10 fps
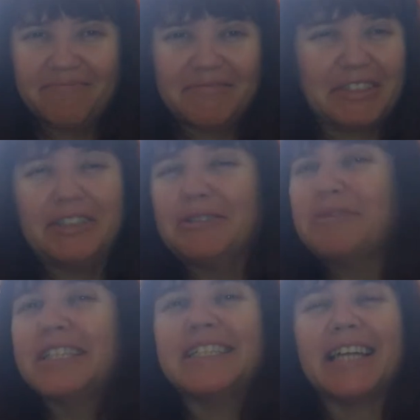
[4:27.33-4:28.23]
So you don't
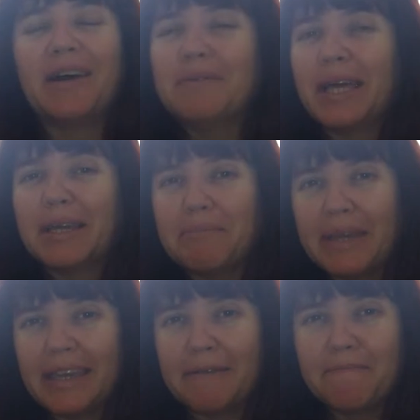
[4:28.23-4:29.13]
want to sound like
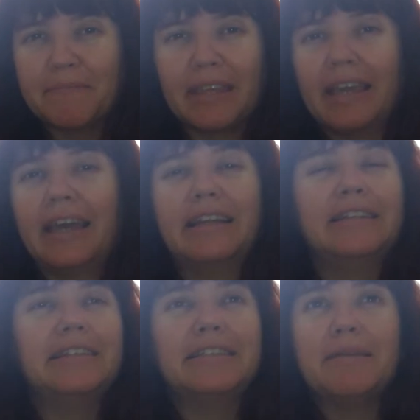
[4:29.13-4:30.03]
me. And
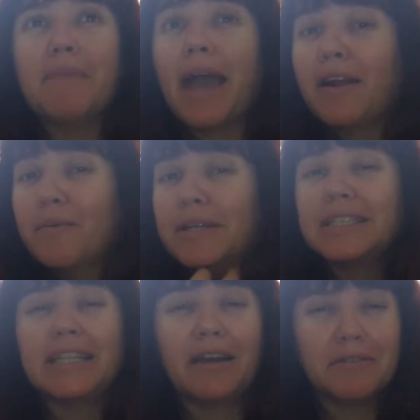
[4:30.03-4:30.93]
it doesn't matter what
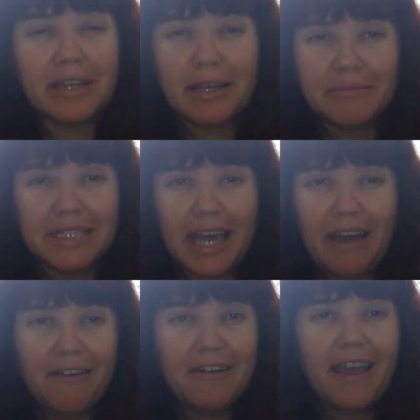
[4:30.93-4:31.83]
sound comes
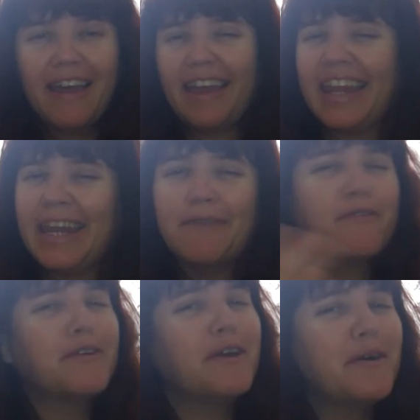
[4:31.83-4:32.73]
out. I
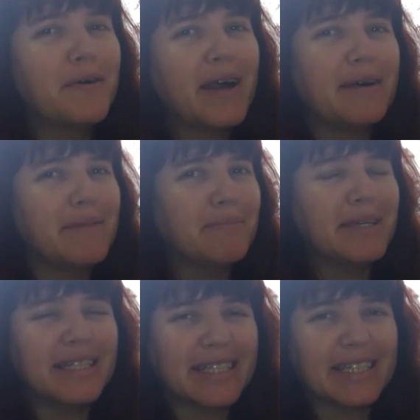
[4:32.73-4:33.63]
never know how my
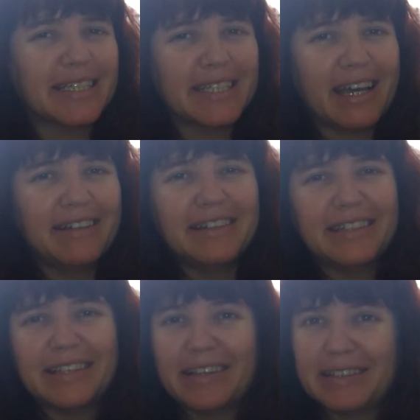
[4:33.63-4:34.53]
bee's going to sound
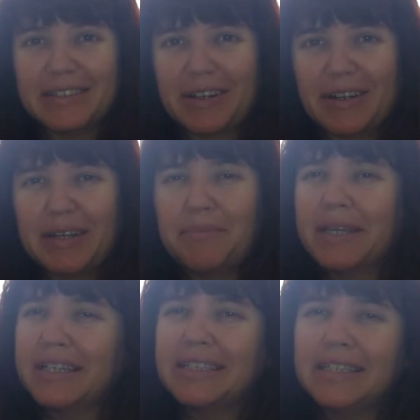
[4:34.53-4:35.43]
until I start it,
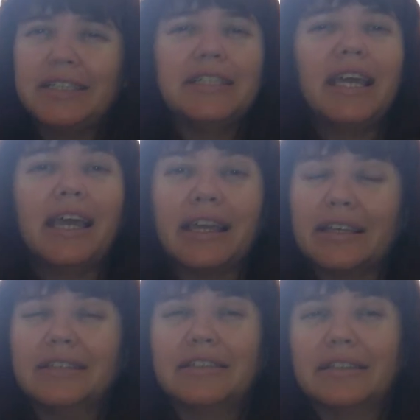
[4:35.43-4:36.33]
because each day
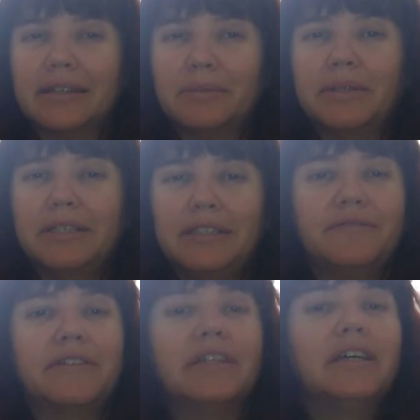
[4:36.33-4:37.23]
it's a little bit
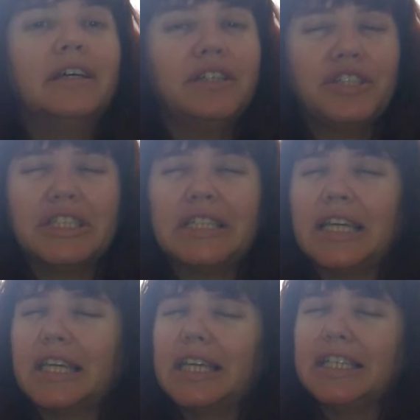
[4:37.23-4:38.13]
different. Just
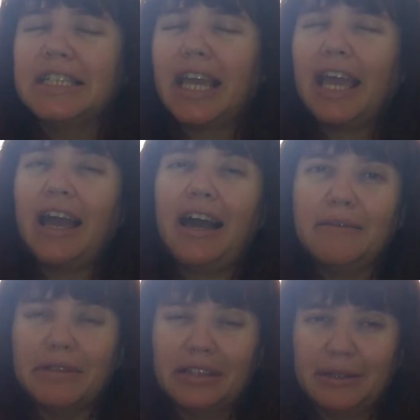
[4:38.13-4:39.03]
like each day
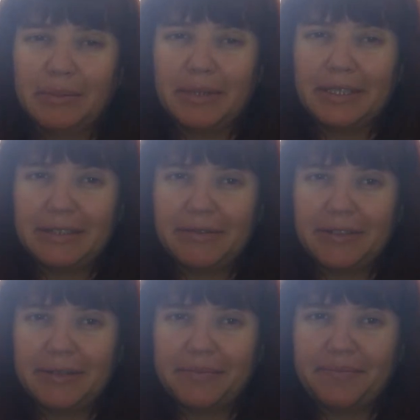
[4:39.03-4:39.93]
I'm a little bit different.